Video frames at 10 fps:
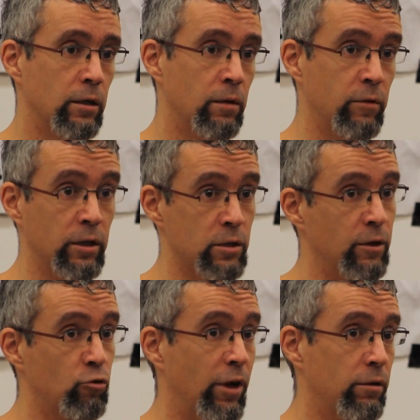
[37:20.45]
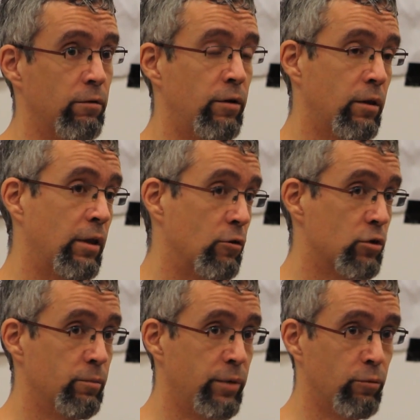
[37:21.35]
I mean, there's been
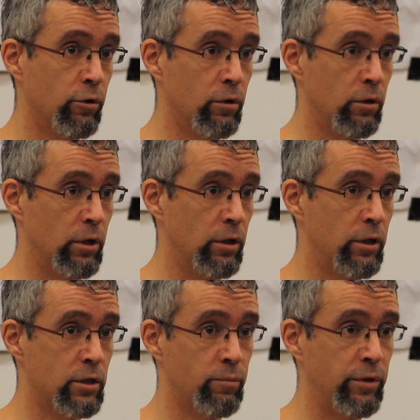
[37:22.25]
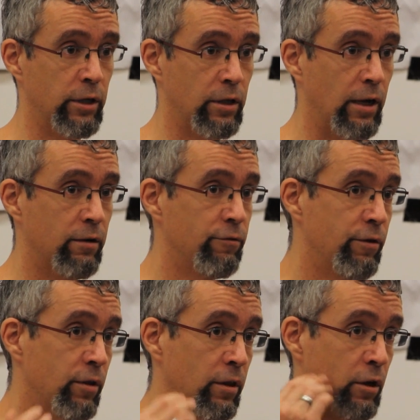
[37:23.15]
23,000 people disappeared,
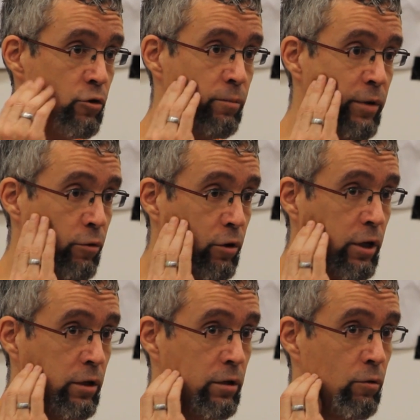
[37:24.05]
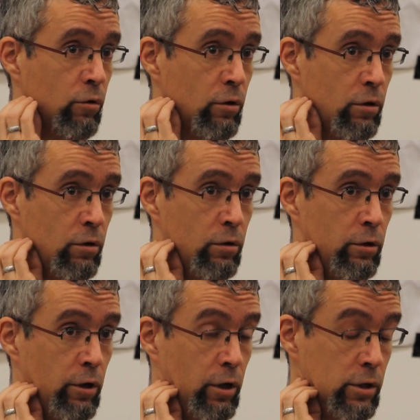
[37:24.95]
150,000 people killed in the war on
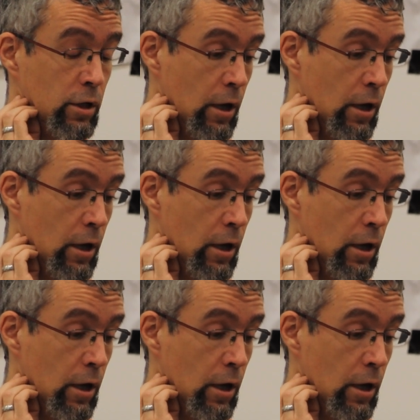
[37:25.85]
drugs,